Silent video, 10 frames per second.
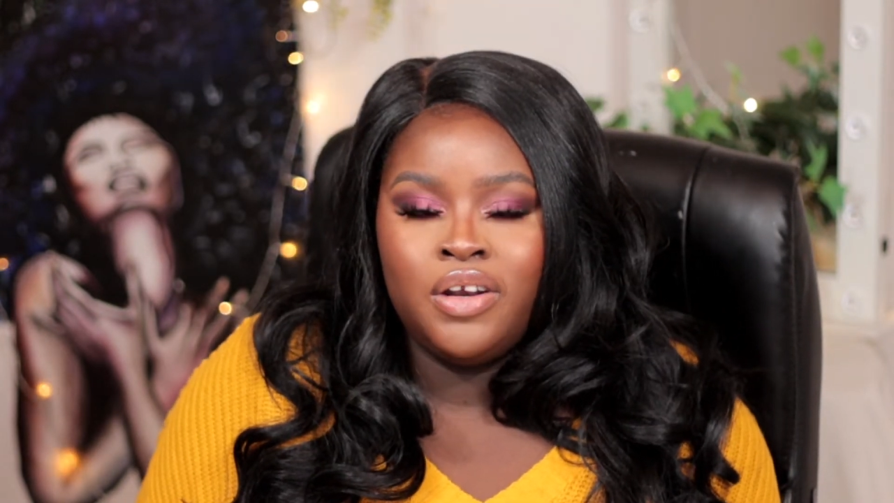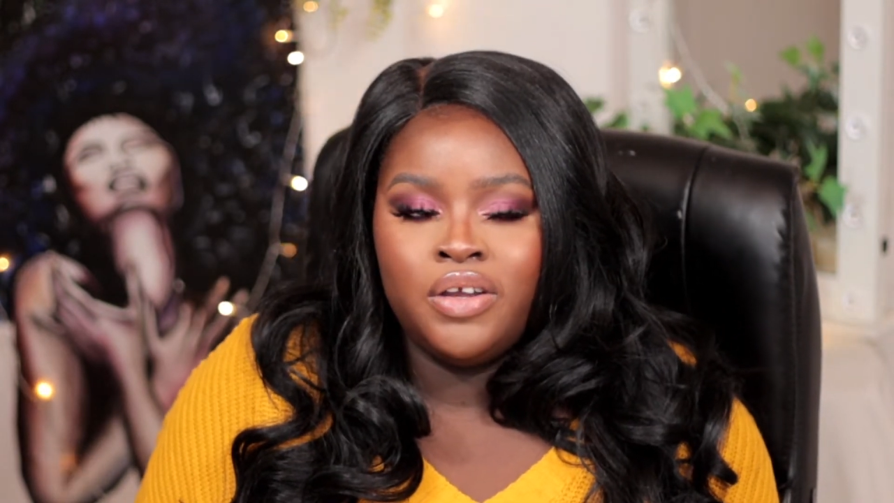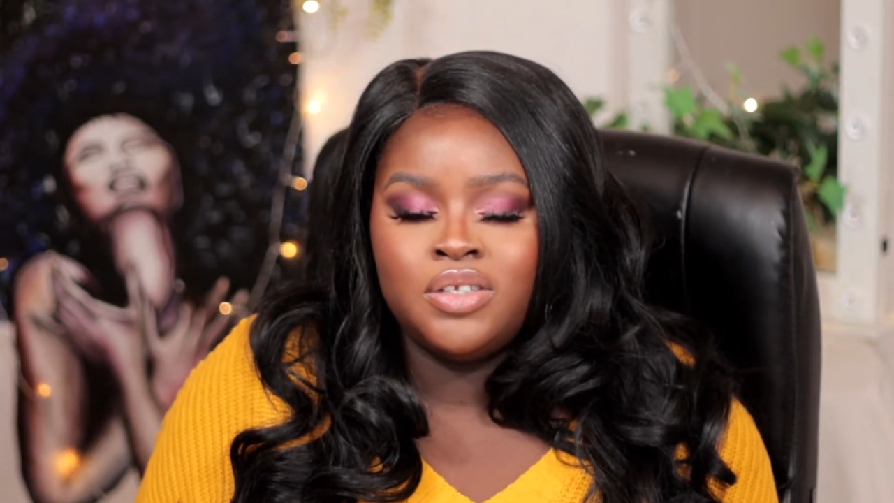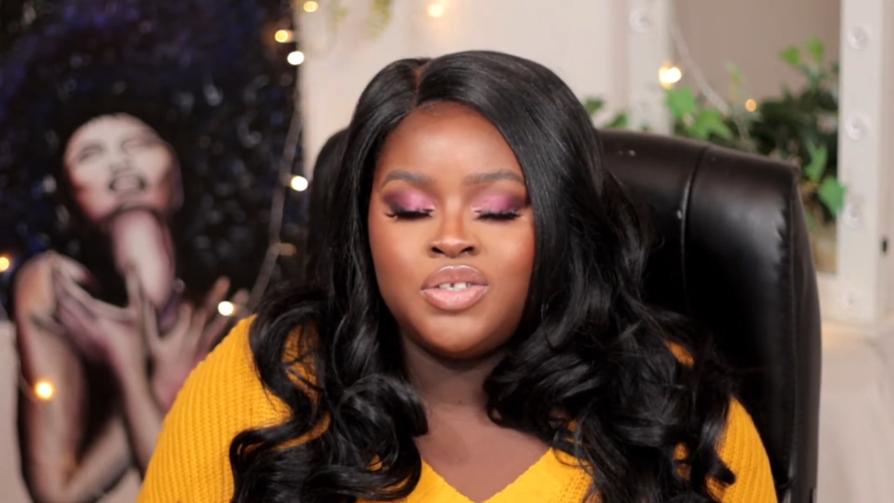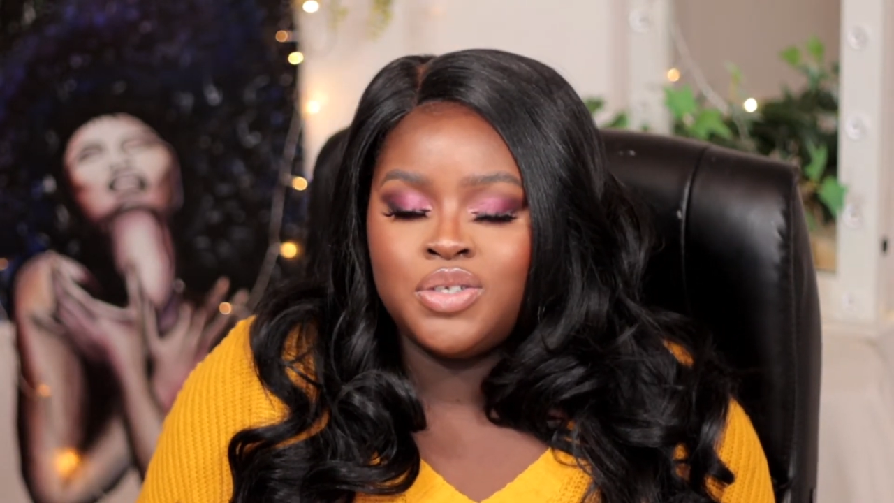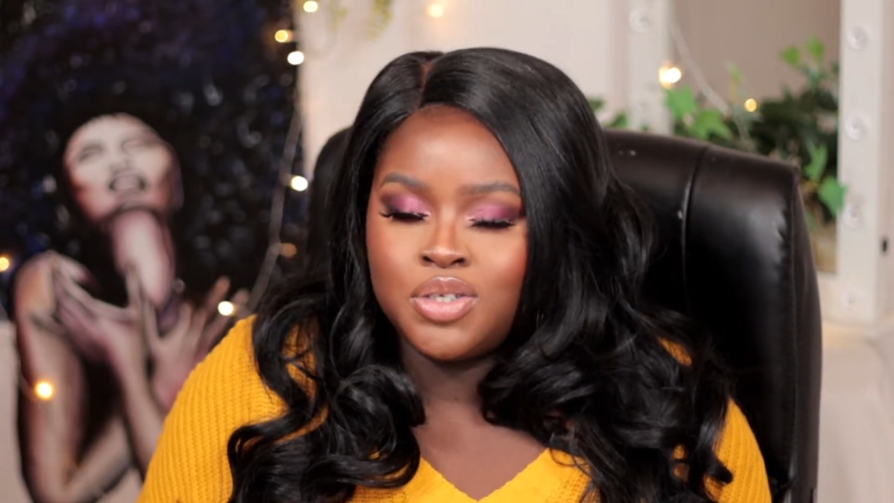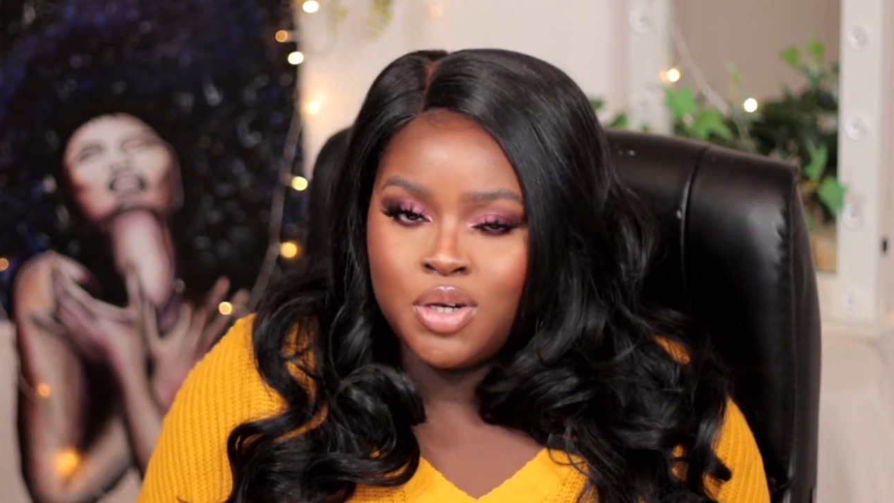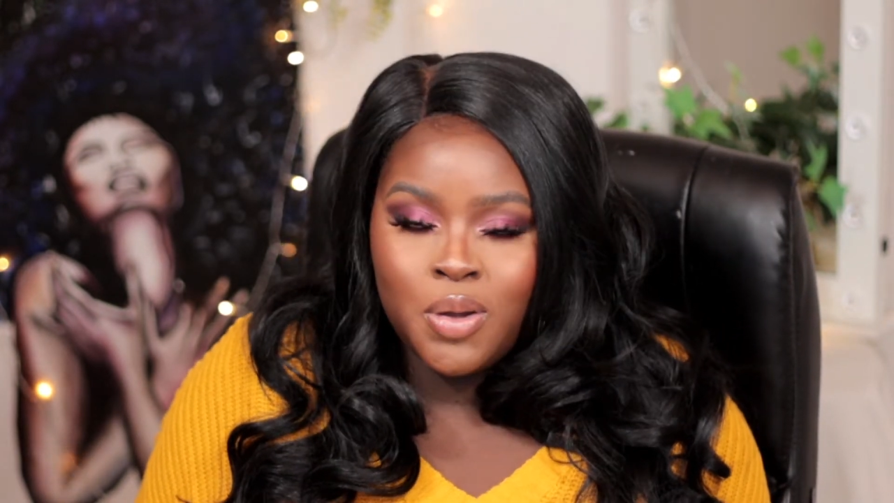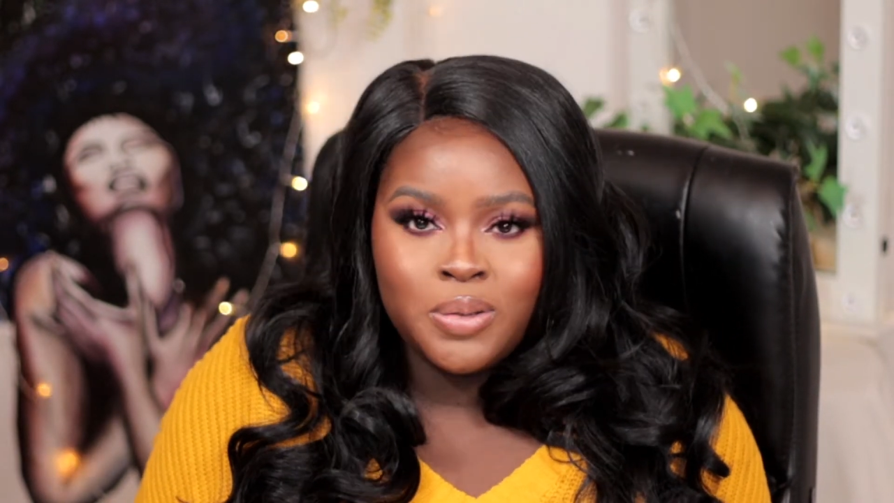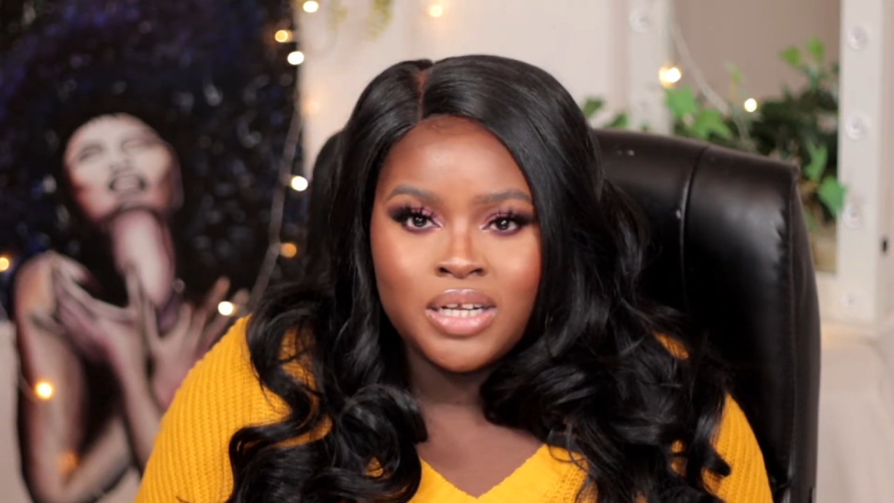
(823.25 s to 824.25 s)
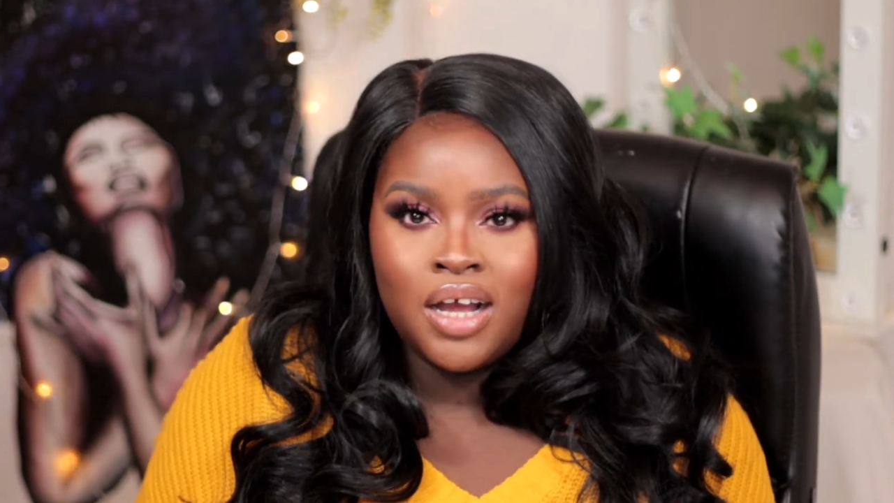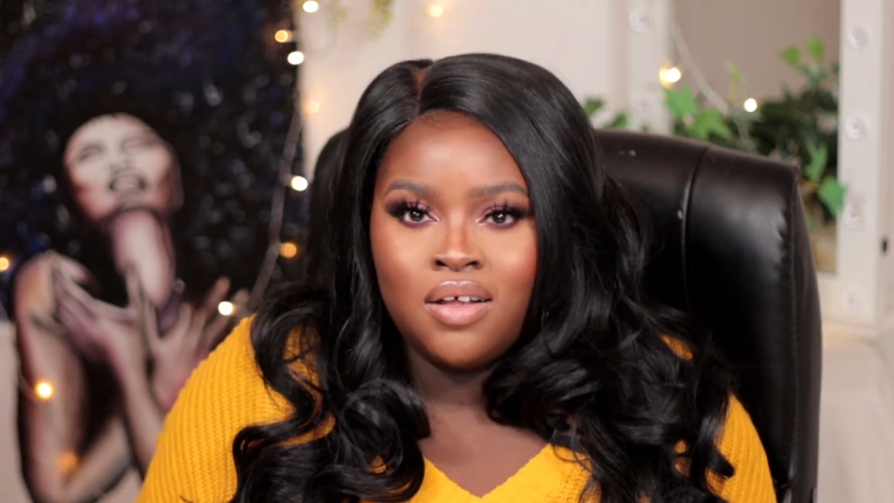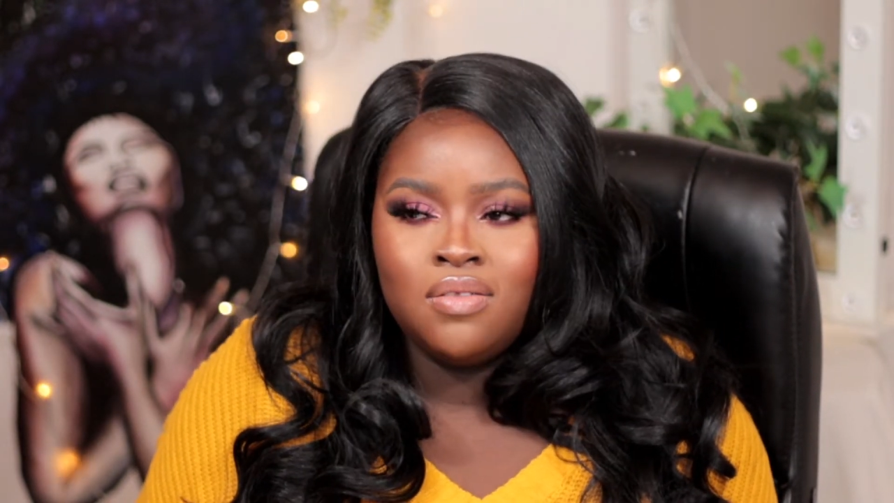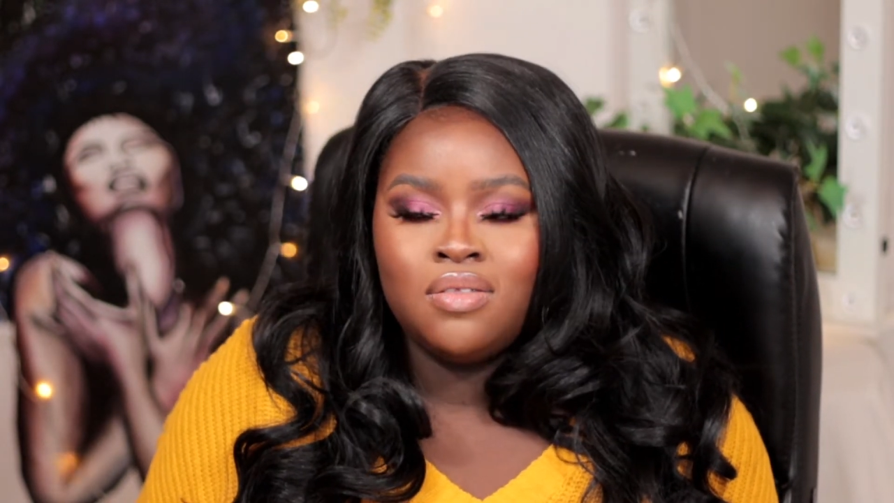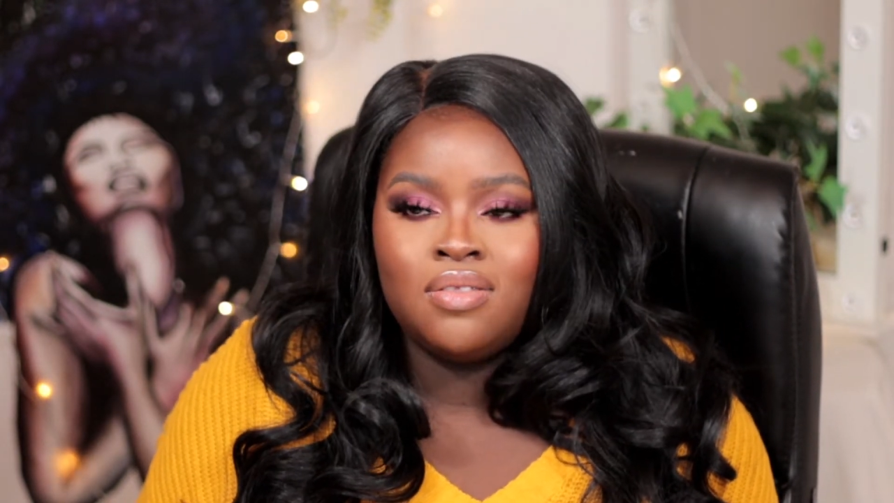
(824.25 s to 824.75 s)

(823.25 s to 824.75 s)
learned to slow down.